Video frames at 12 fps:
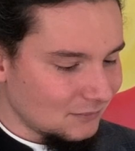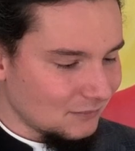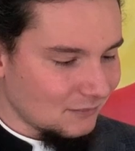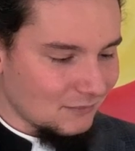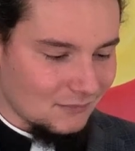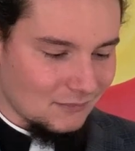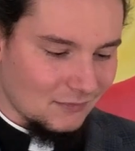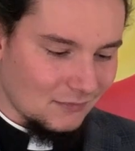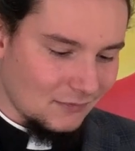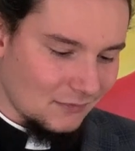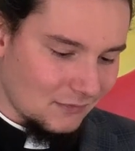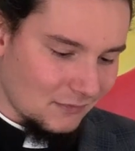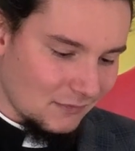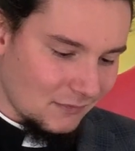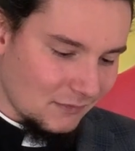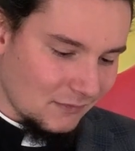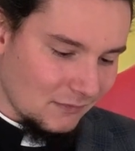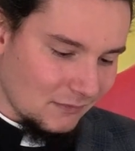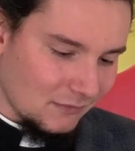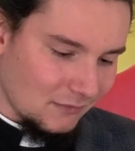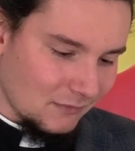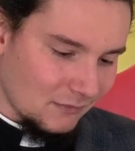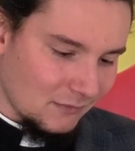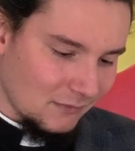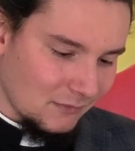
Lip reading: Nothing is said.